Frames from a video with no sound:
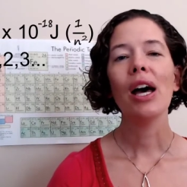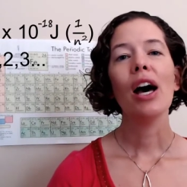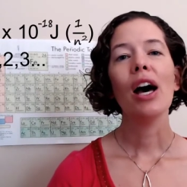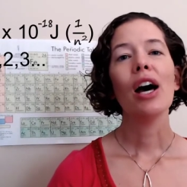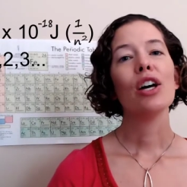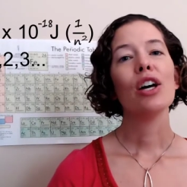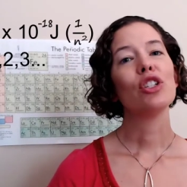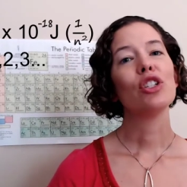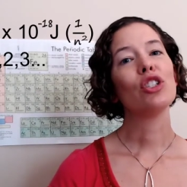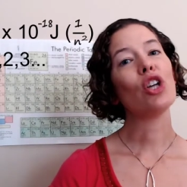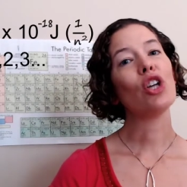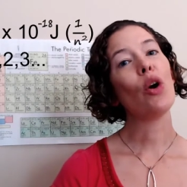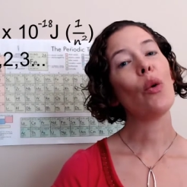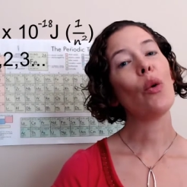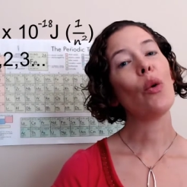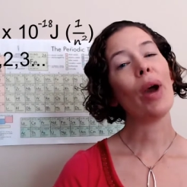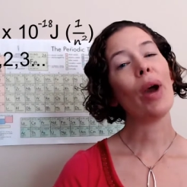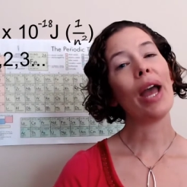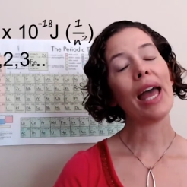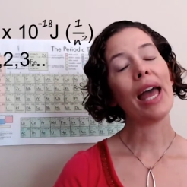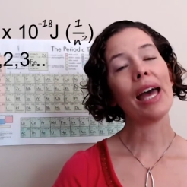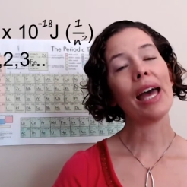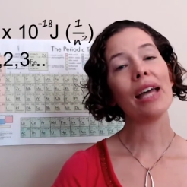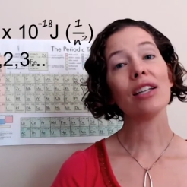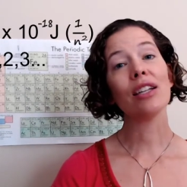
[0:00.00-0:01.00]
So
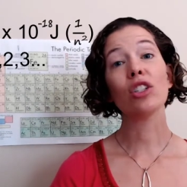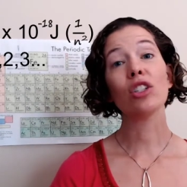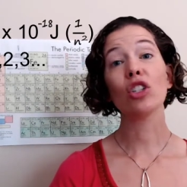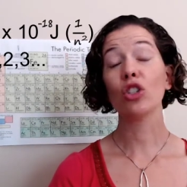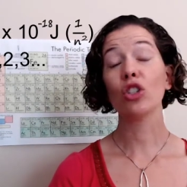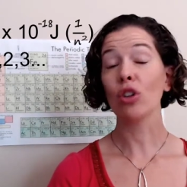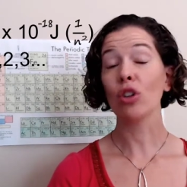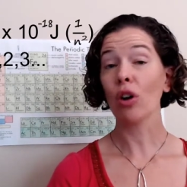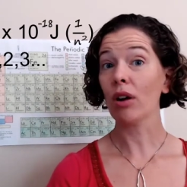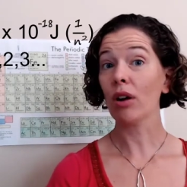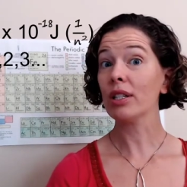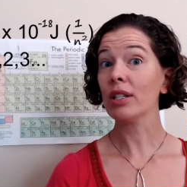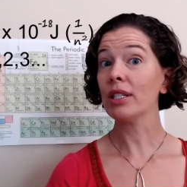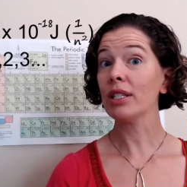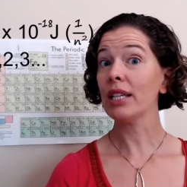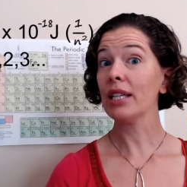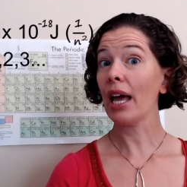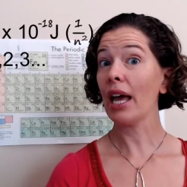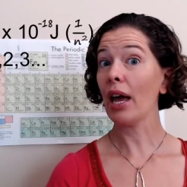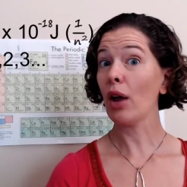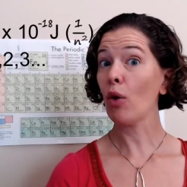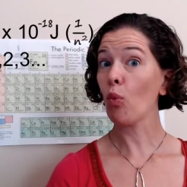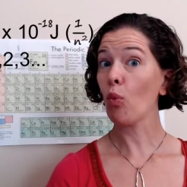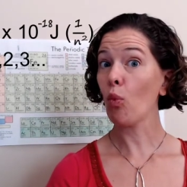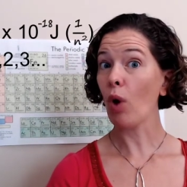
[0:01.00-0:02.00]
n starts
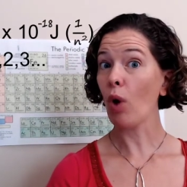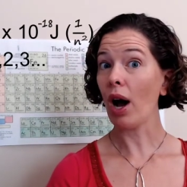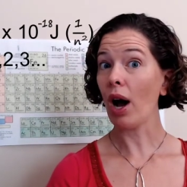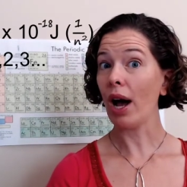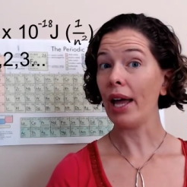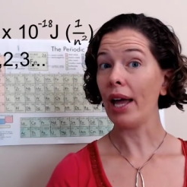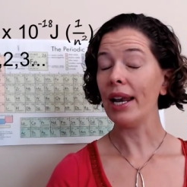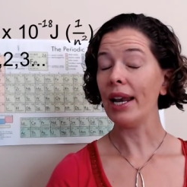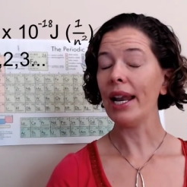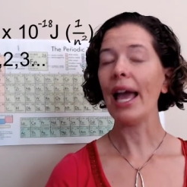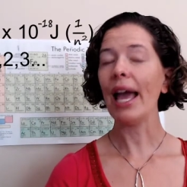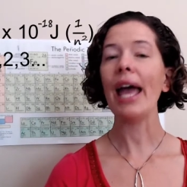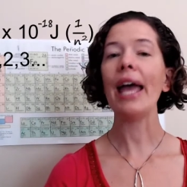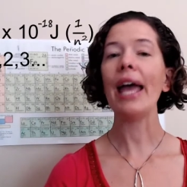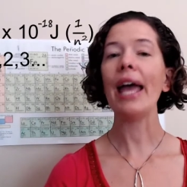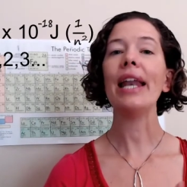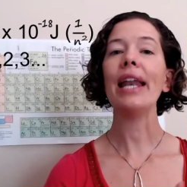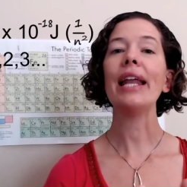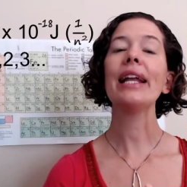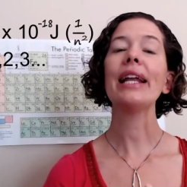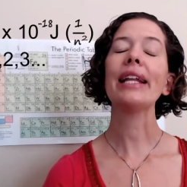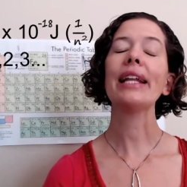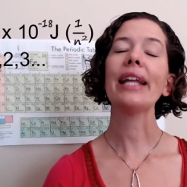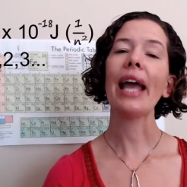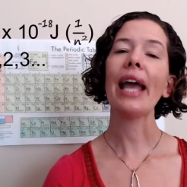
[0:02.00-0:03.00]
at 1 and
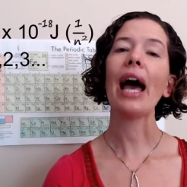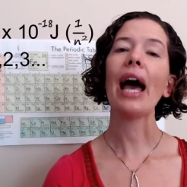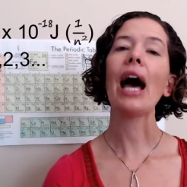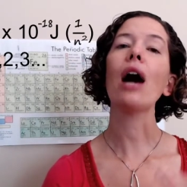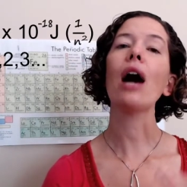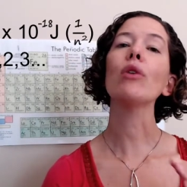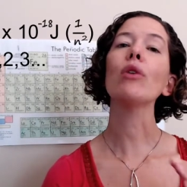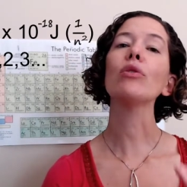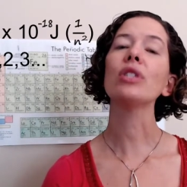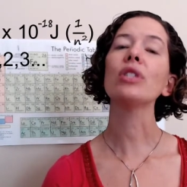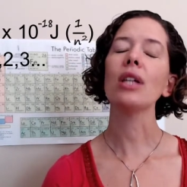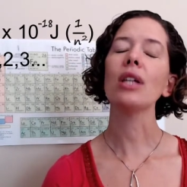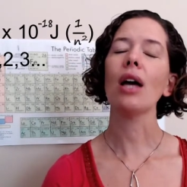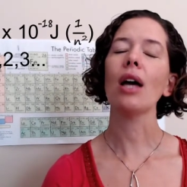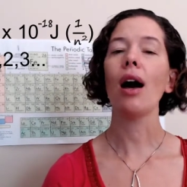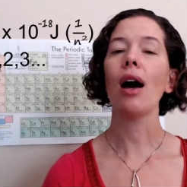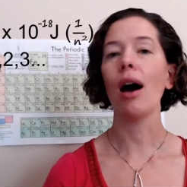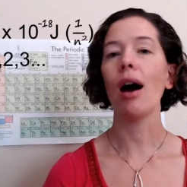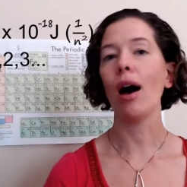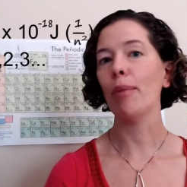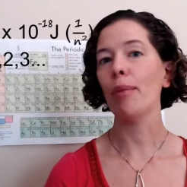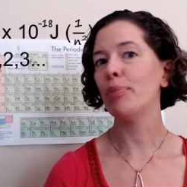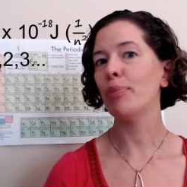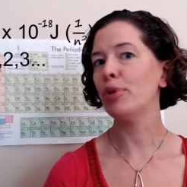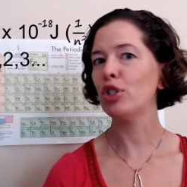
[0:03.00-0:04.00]
it counts
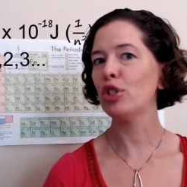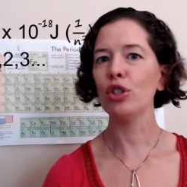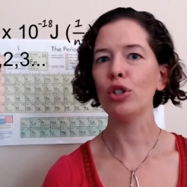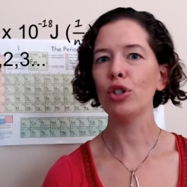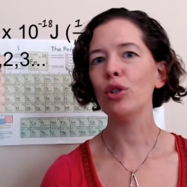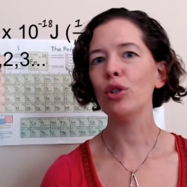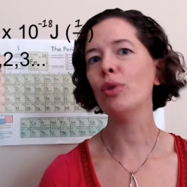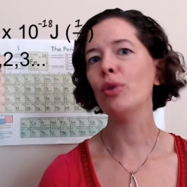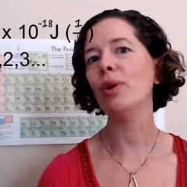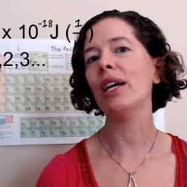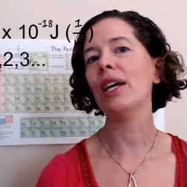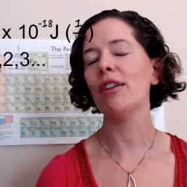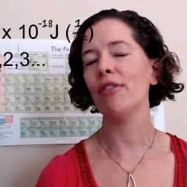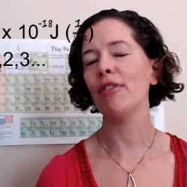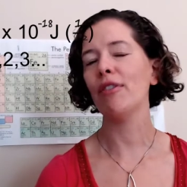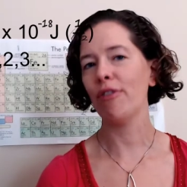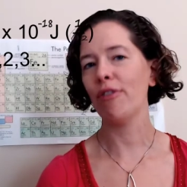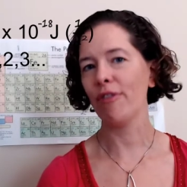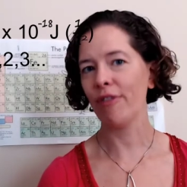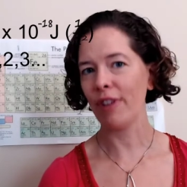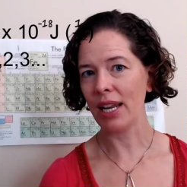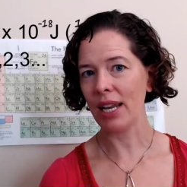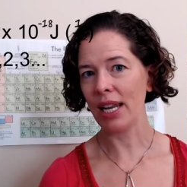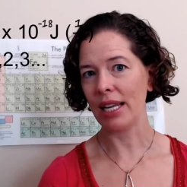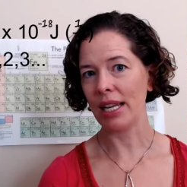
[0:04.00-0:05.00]
up to
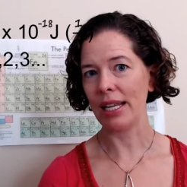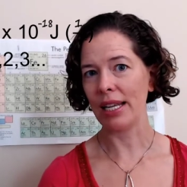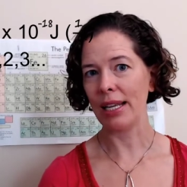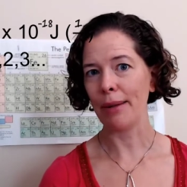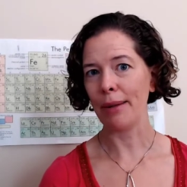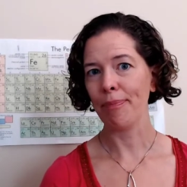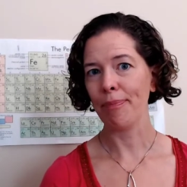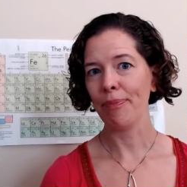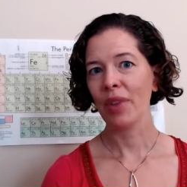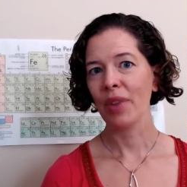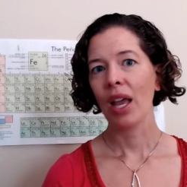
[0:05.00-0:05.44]
infinity.